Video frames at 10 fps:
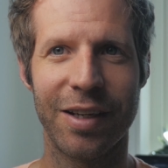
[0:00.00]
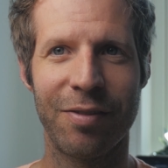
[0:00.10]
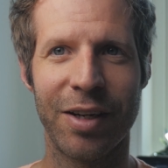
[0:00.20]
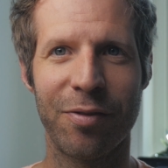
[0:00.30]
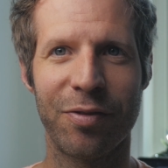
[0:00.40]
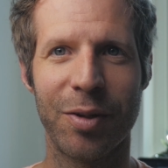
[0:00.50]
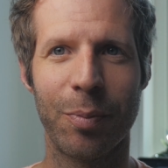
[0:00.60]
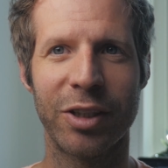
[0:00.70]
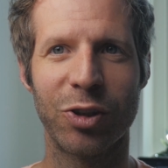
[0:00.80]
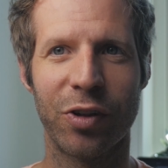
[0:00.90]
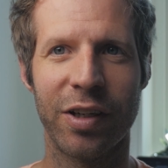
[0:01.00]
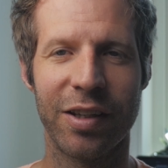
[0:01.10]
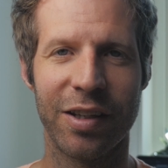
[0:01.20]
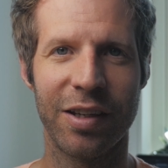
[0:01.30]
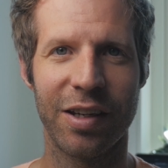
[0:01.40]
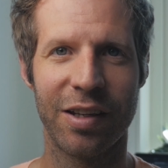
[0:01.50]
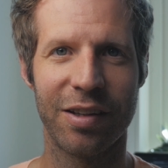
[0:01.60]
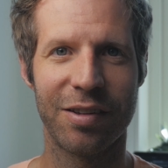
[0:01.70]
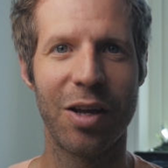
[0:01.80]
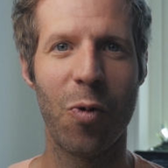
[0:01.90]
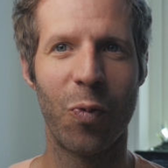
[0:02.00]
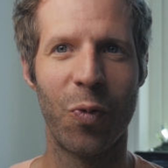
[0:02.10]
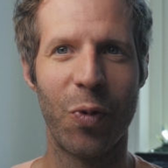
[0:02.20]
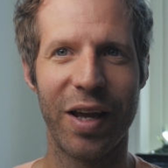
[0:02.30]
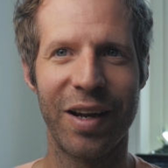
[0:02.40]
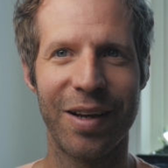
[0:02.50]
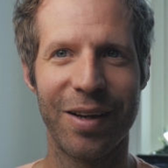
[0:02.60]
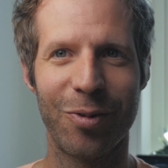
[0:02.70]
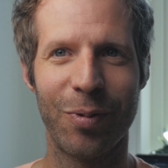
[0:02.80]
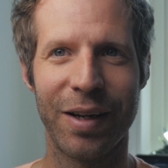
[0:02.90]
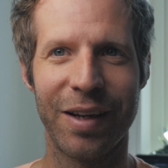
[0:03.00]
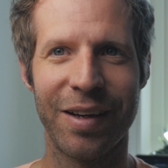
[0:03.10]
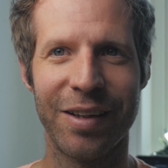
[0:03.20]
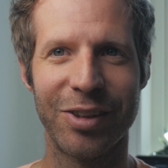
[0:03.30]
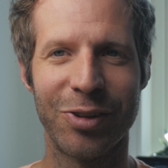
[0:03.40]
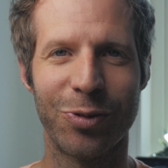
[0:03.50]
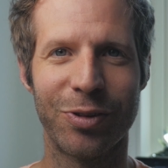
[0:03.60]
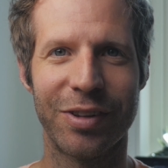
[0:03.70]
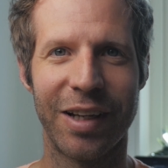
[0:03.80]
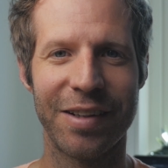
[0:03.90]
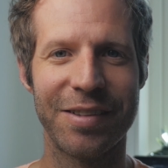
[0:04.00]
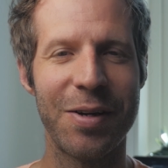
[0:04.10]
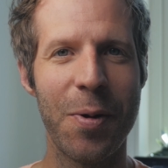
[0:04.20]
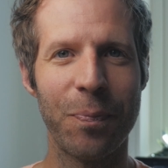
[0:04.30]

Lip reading: even if the majority is really, really useless.